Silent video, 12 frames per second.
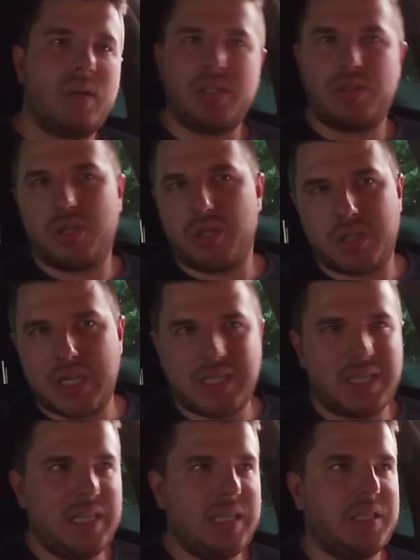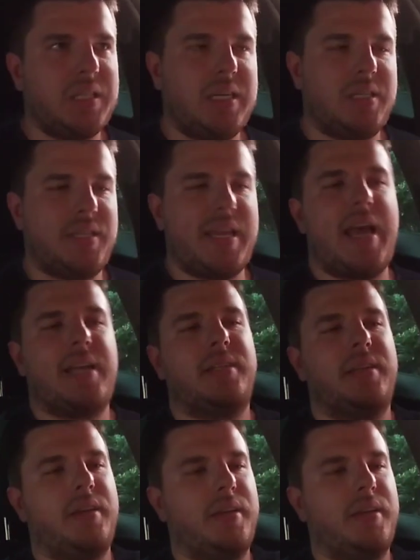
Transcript: It's just as easy as that.